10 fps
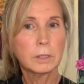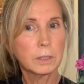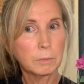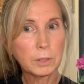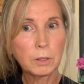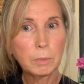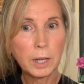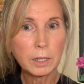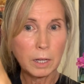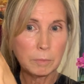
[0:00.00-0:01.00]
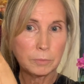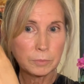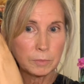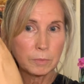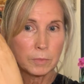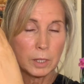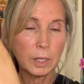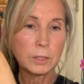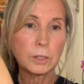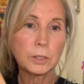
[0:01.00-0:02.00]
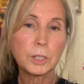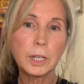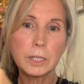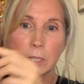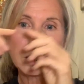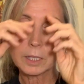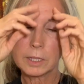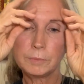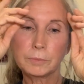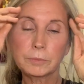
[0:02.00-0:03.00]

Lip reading: Let me go back up and start chasing again.